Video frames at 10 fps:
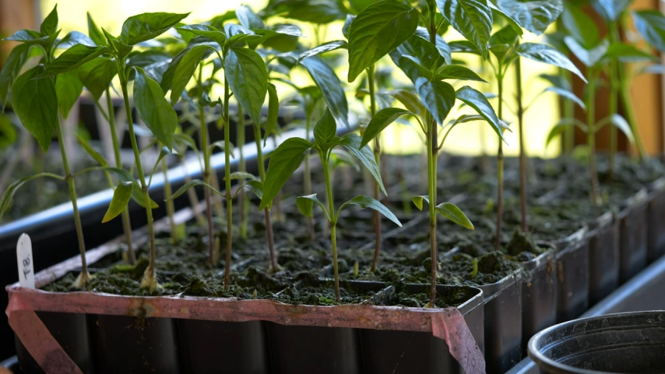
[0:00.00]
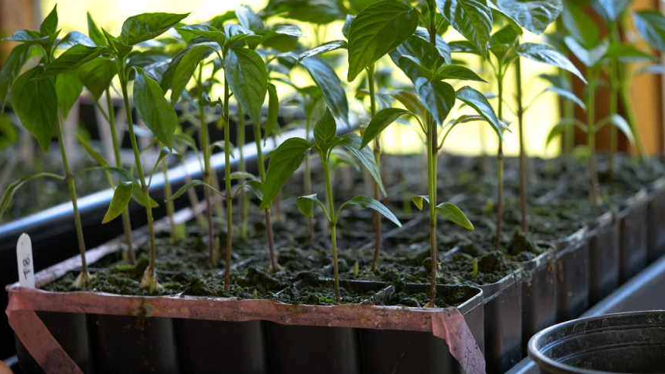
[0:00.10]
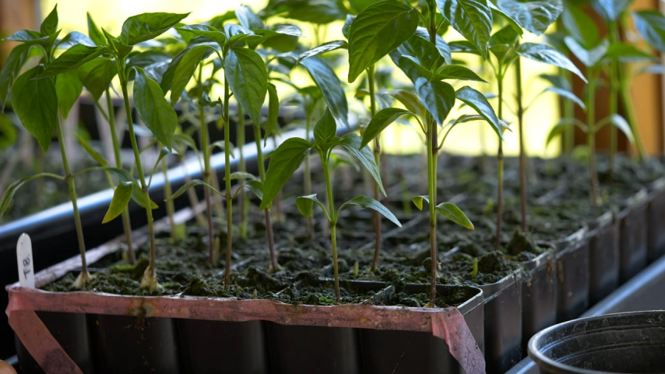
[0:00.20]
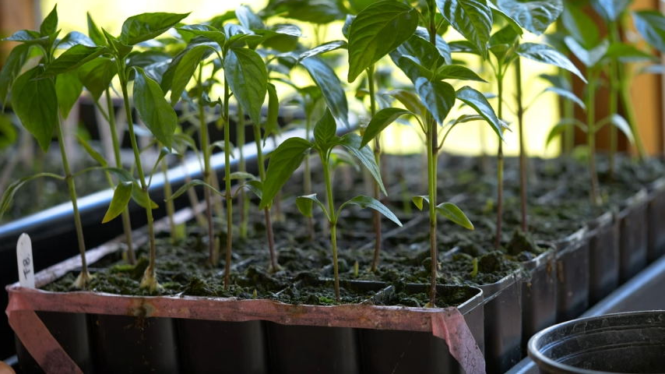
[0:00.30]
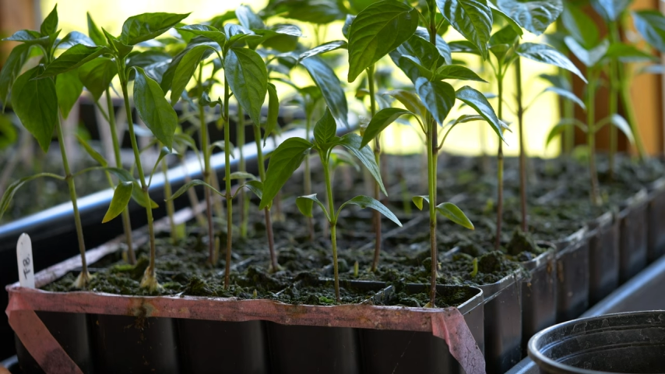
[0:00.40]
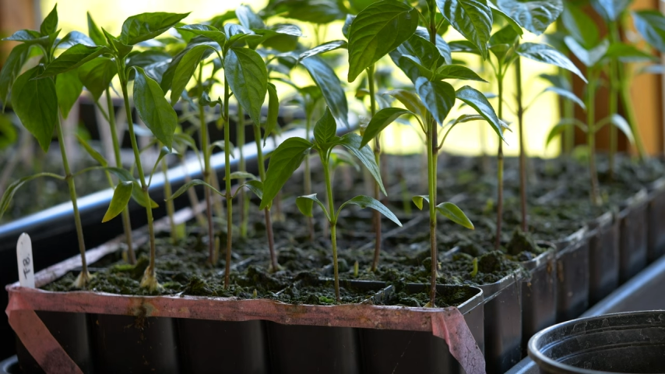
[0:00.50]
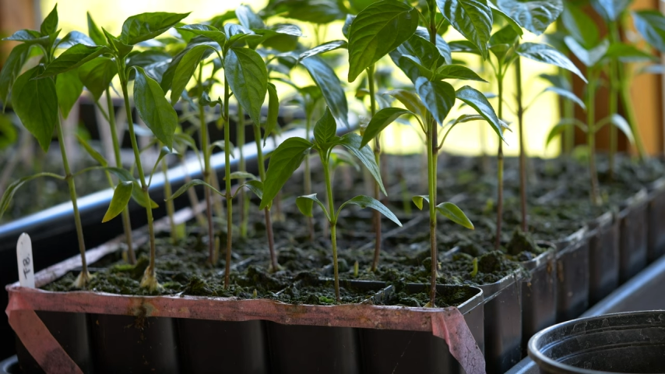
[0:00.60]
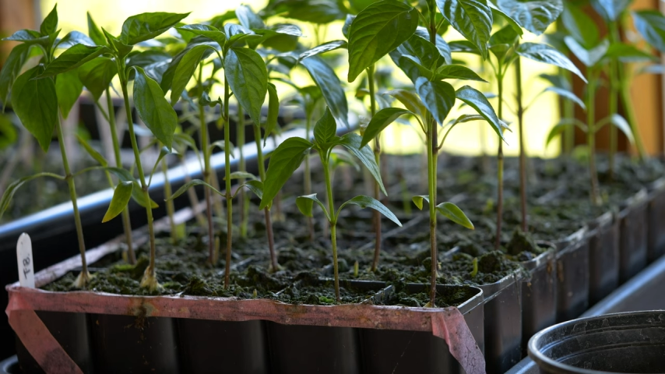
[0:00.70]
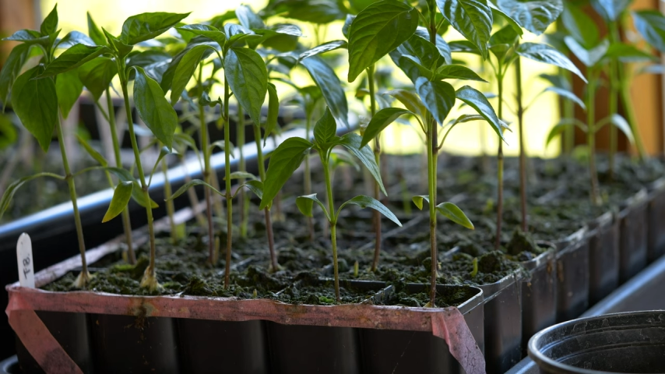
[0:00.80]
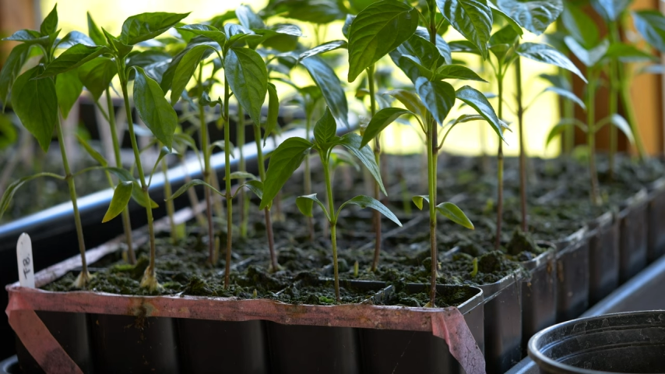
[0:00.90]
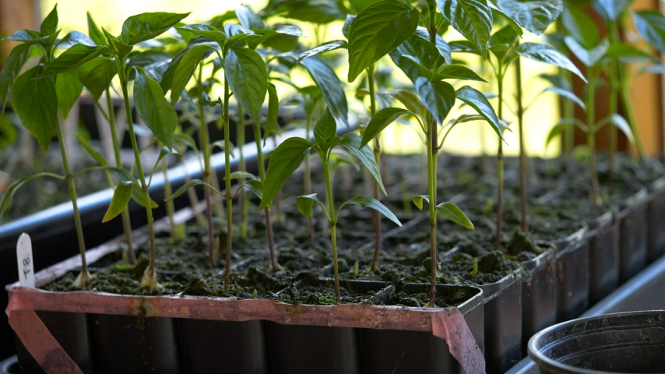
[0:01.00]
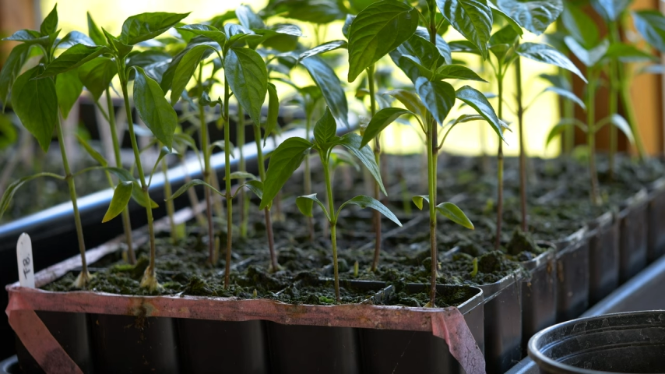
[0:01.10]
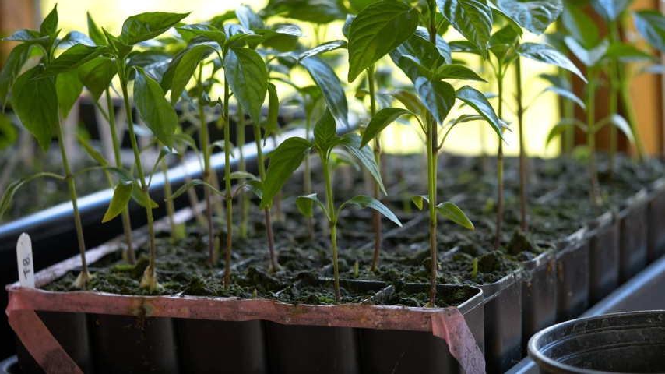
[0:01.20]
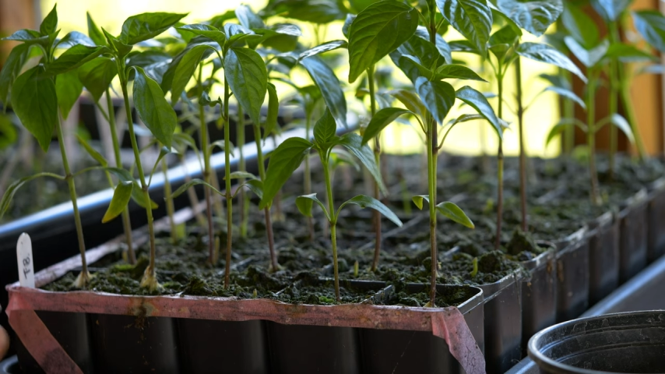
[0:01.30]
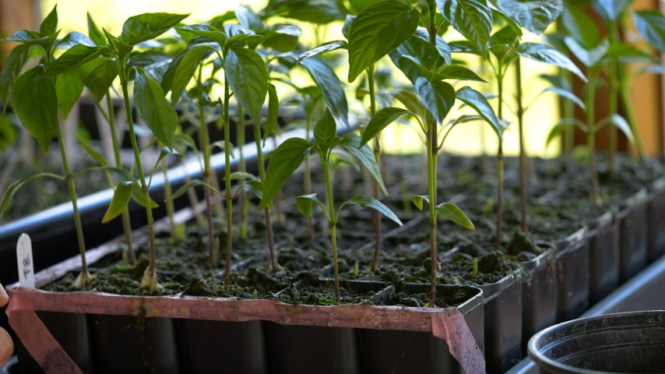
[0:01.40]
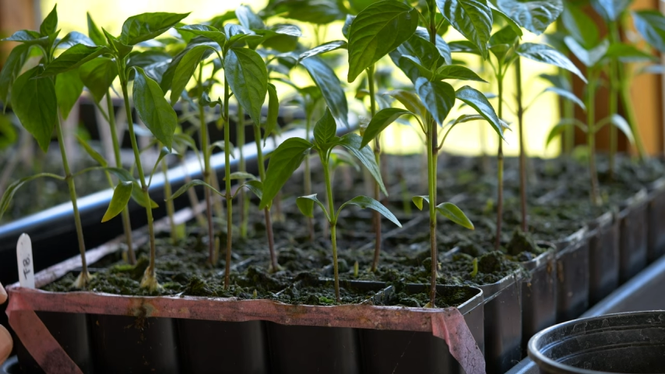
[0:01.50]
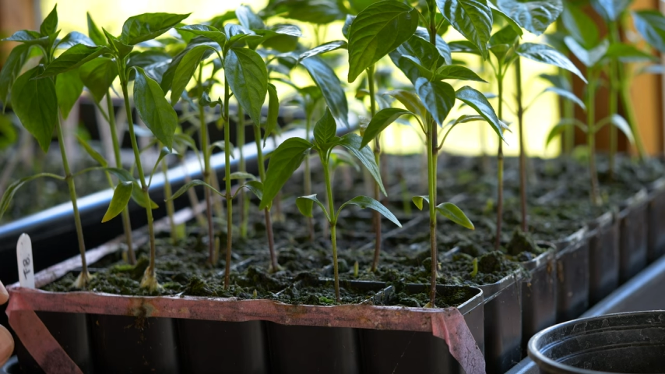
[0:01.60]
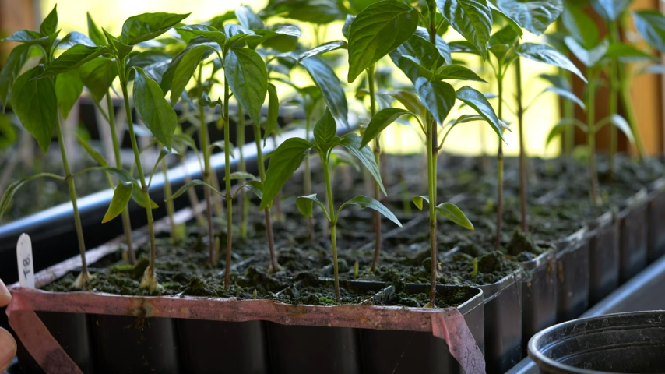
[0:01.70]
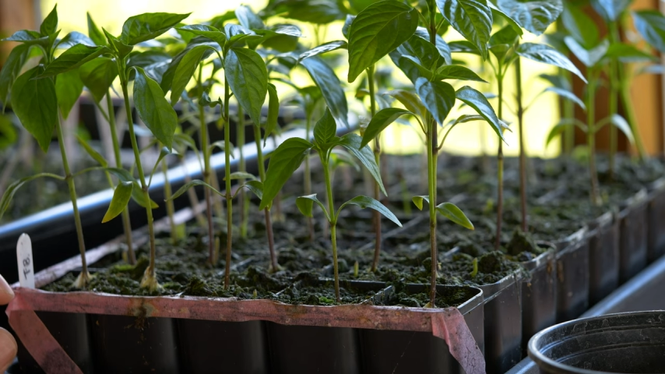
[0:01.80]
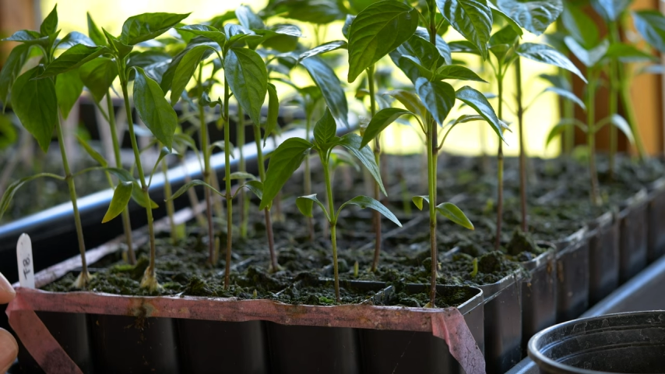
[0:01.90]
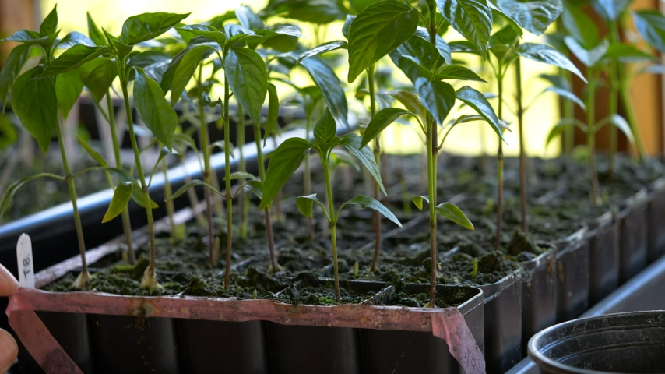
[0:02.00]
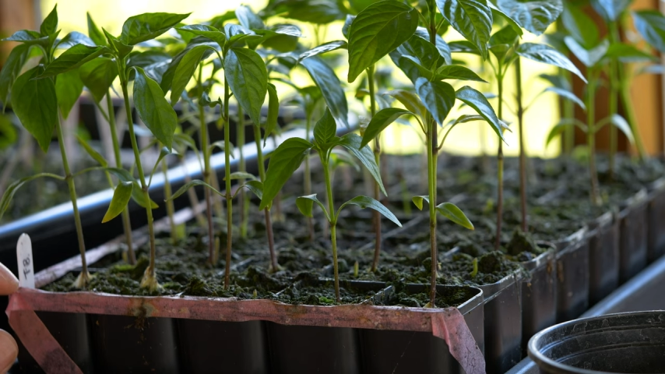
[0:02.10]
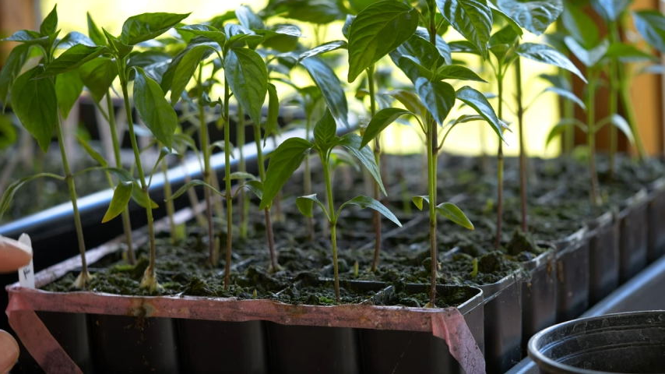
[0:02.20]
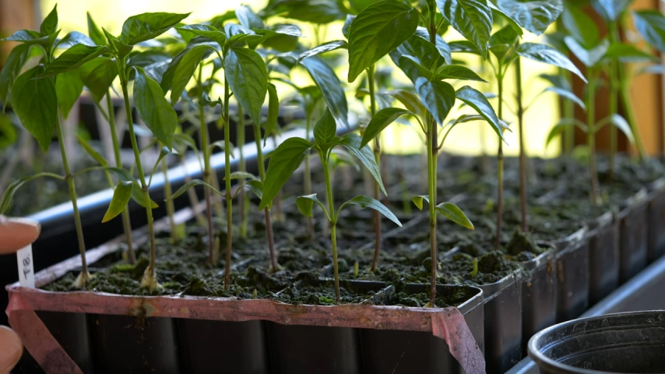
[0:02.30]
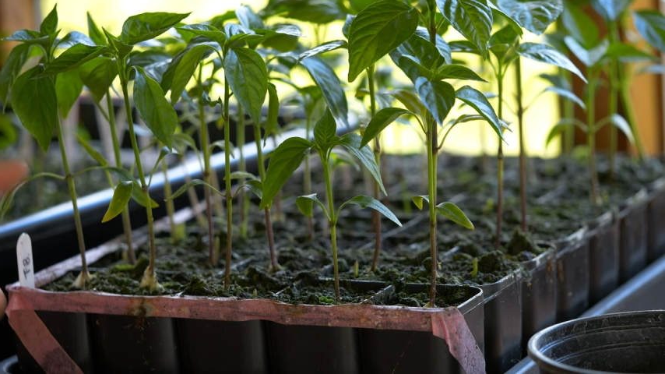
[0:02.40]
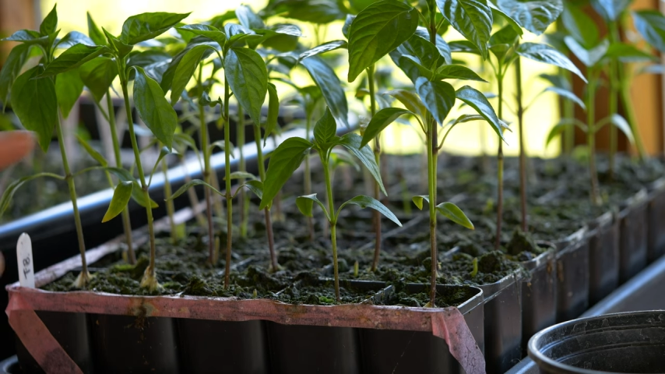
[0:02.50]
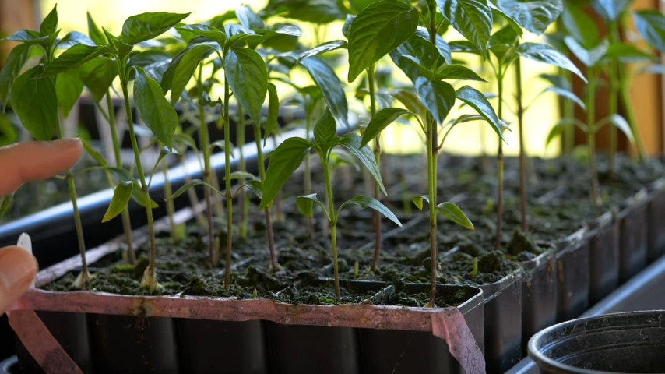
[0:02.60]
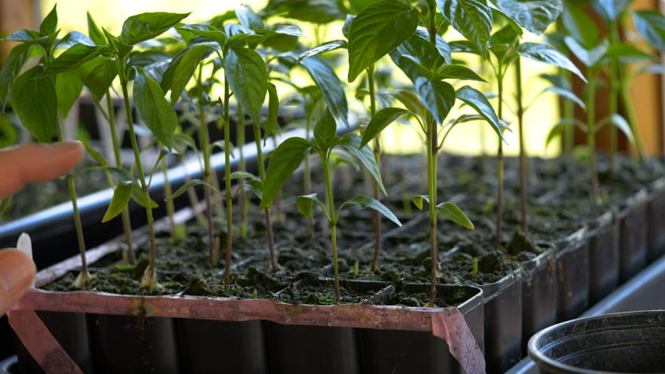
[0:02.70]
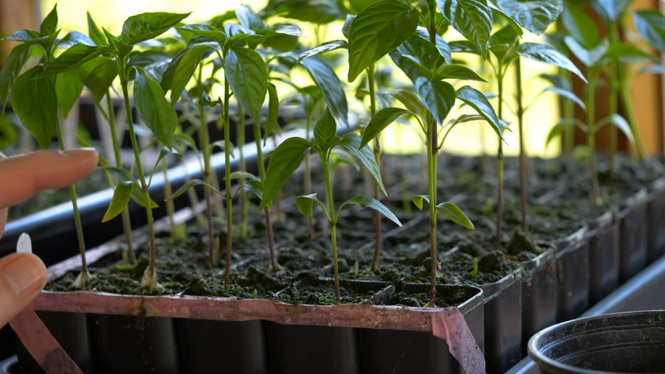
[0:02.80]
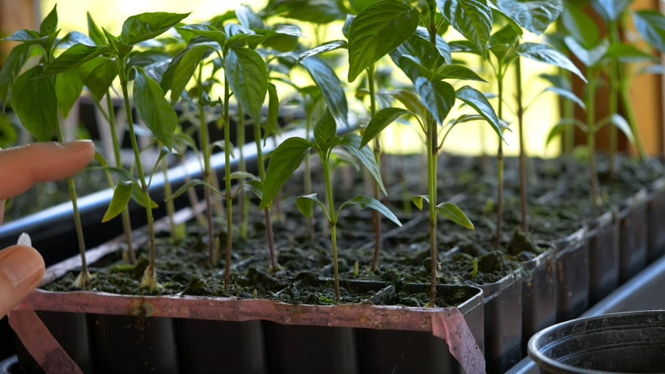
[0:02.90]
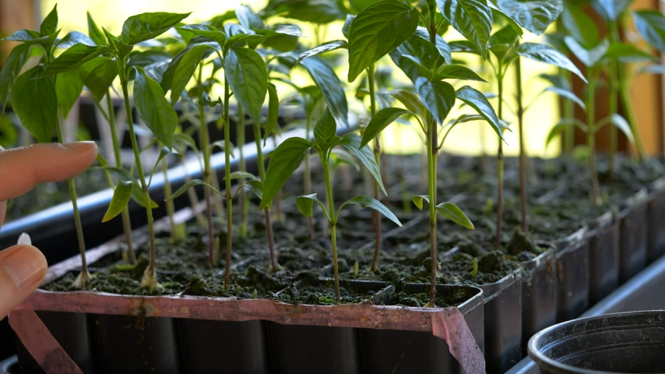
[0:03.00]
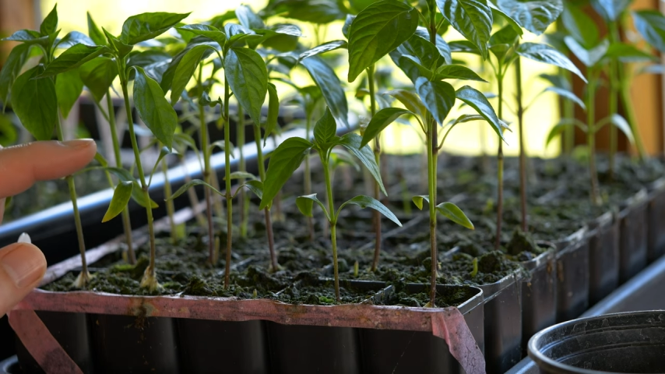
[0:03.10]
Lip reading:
(no speaker visible)